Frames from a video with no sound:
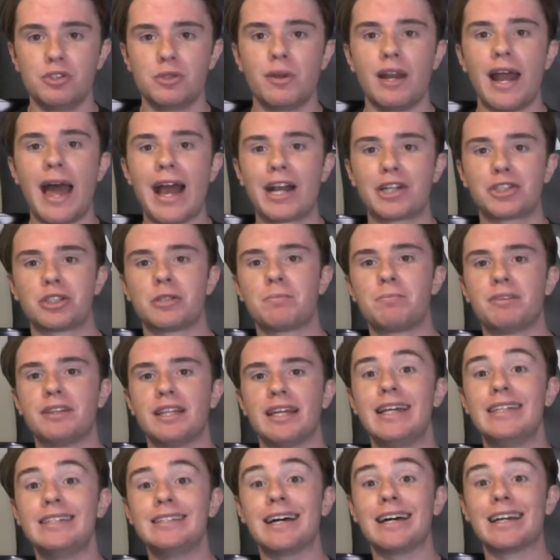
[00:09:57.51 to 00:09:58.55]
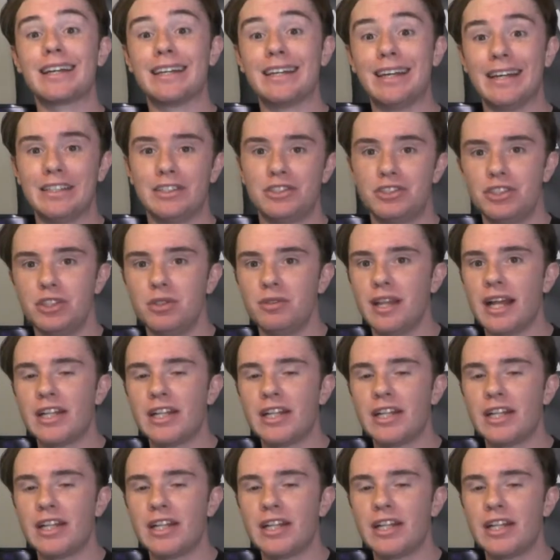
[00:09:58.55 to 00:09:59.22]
so it actually plays against you.